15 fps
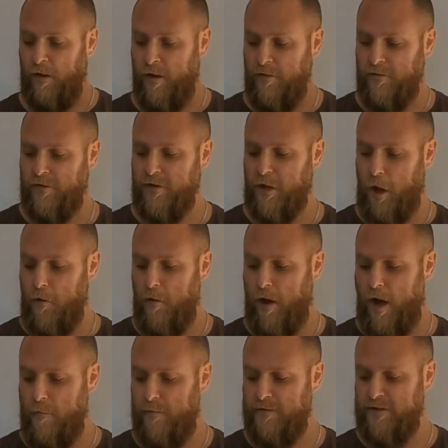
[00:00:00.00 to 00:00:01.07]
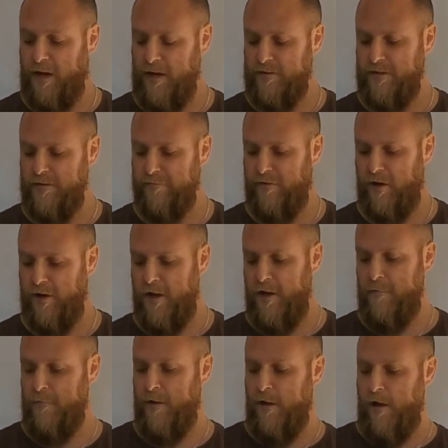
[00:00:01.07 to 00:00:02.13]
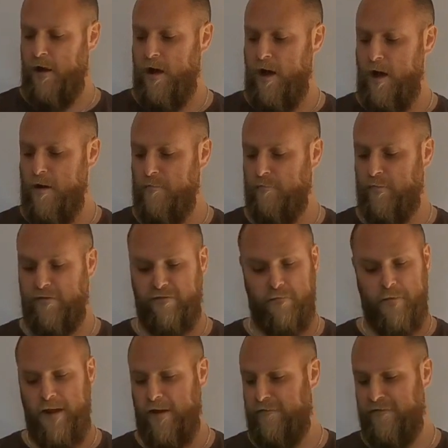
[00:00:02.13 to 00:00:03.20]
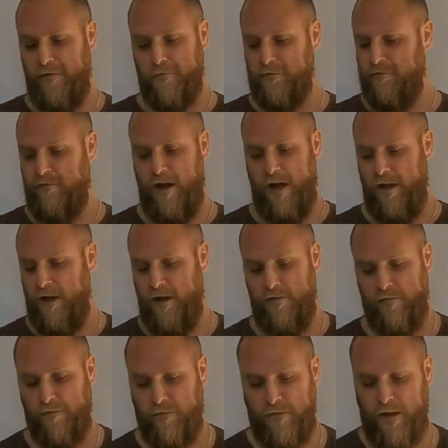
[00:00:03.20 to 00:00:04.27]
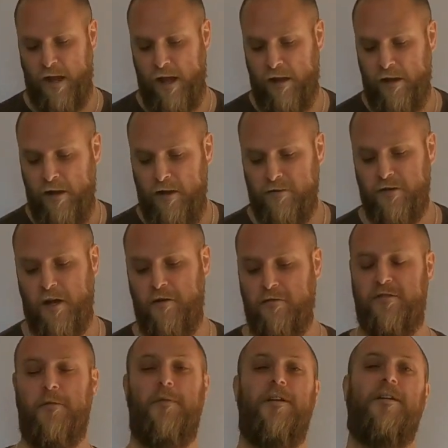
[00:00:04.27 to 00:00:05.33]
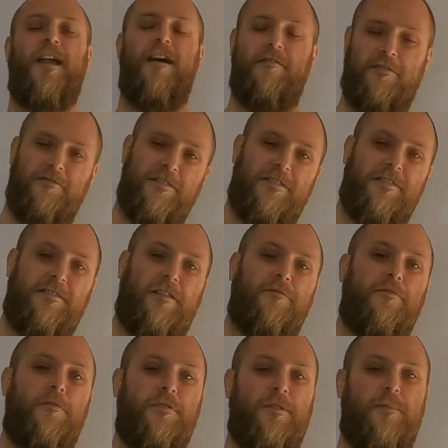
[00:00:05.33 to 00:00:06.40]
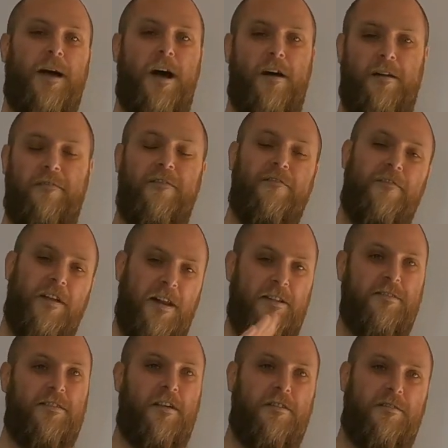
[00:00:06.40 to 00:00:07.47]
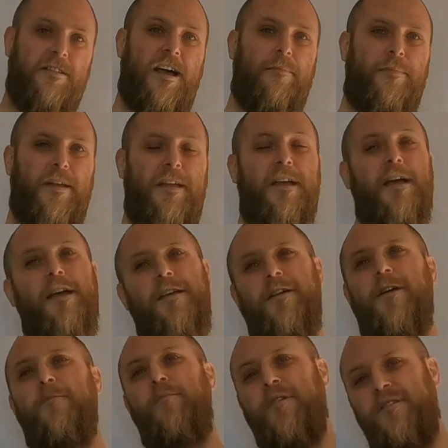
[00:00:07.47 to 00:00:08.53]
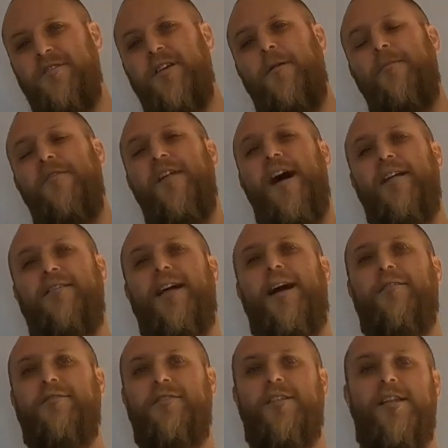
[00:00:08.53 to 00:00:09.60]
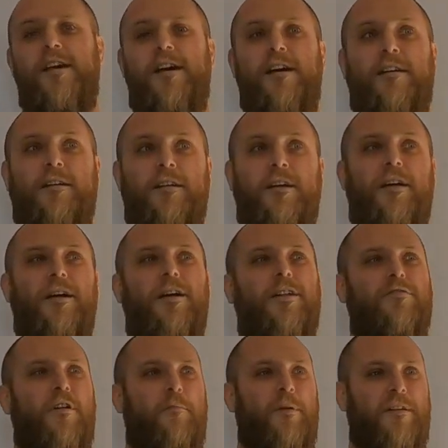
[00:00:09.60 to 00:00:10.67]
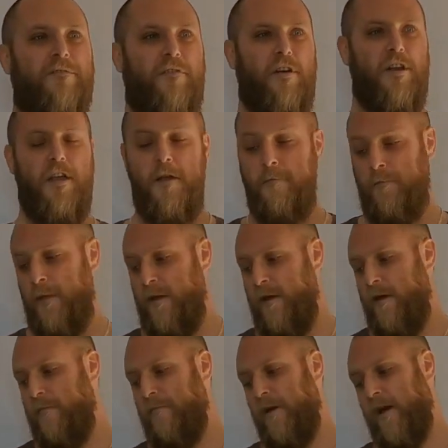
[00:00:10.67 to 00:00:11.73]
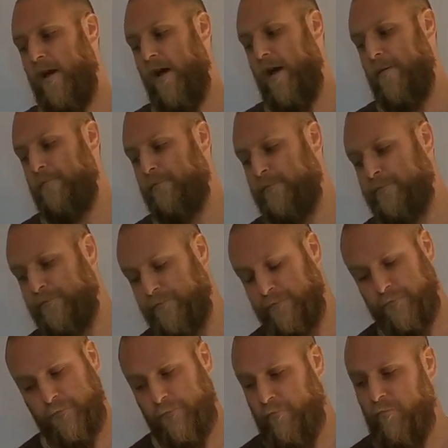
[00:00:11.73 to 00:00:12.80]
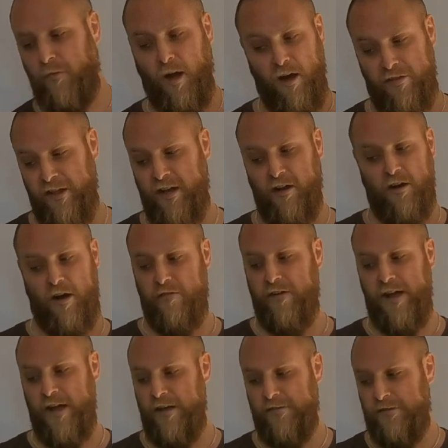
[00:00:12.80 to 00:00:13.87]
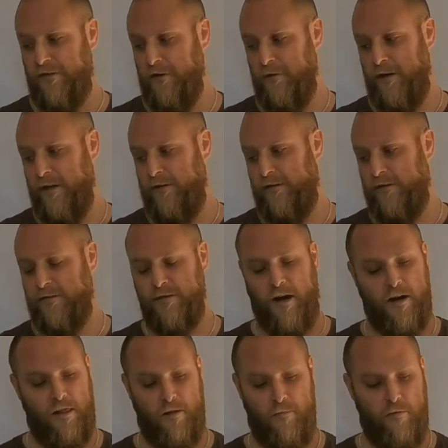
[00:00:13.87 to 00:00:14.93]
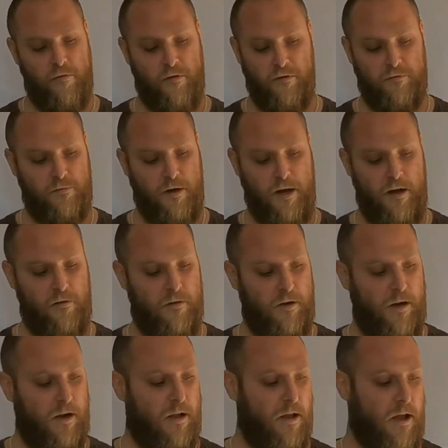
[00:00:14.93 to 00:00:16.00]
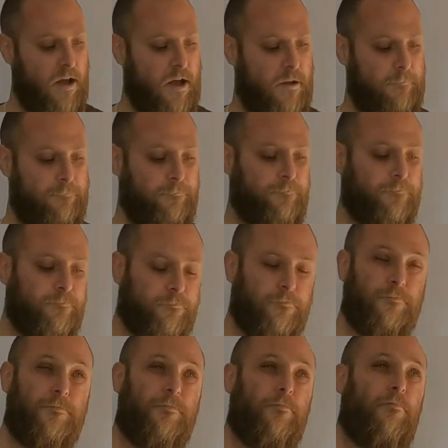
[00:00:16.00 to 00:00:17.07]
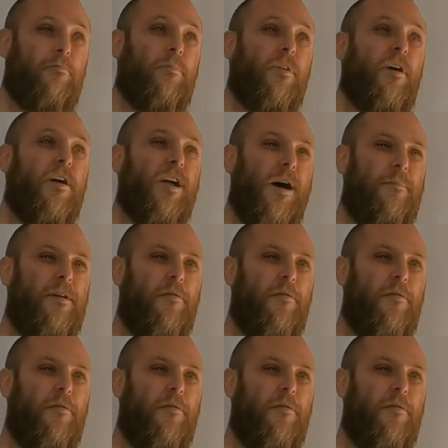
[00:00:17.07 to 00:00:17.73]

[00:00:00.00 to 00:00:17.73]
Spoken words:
just go up a touch in volume, but for me it feels great. And yeah, so some of the characteristics I've talked about and feeling so snappy, you could put some of that down to the drop in volume, but I think a lot of it is to do with the design of the board as well. A couple of